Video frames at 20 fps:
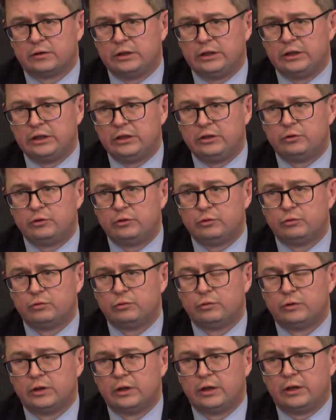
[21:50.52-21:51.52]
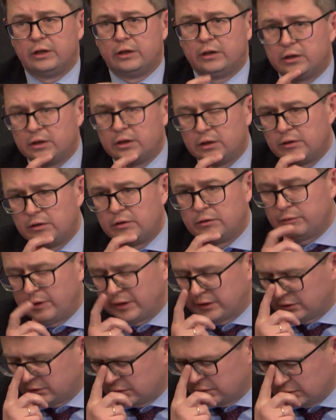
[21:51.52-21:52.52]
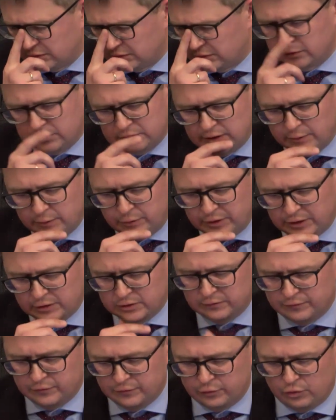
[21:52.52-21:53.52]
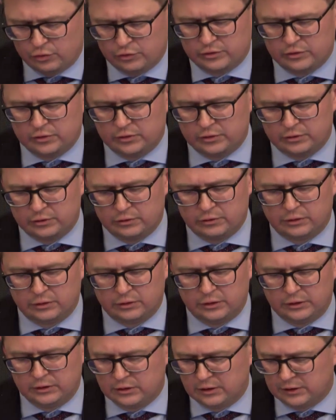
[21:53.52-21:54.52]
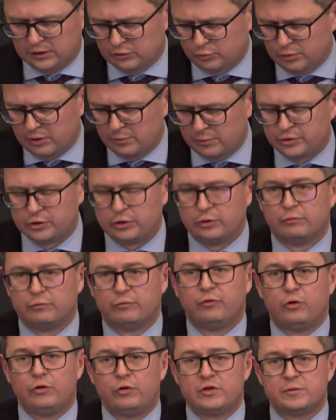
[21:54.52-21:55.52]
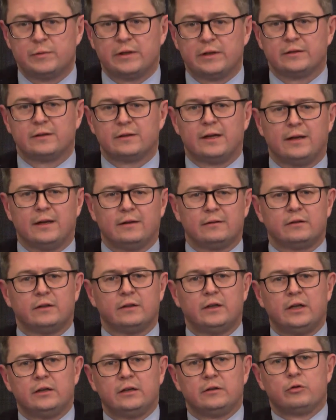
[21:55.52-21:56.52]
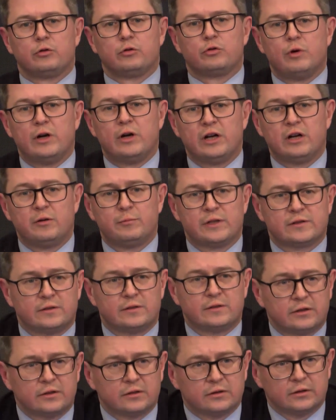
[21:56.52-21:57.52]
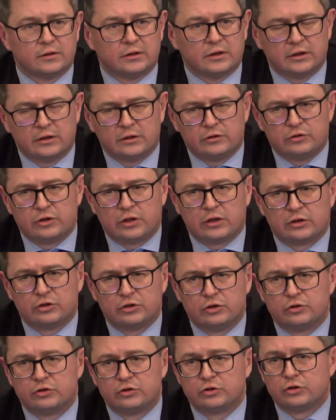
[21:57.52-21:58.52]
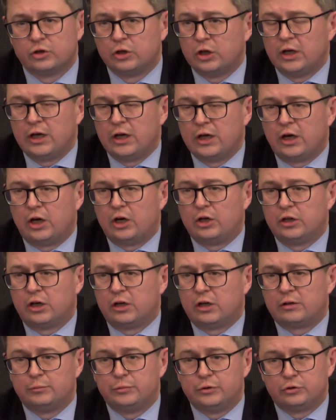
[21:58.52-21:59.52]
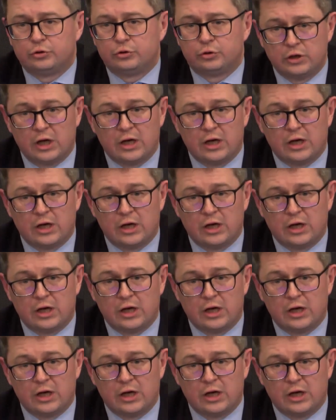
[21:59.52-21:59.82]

EU the directive on intellectual property enforcement and the requirements that injunctions should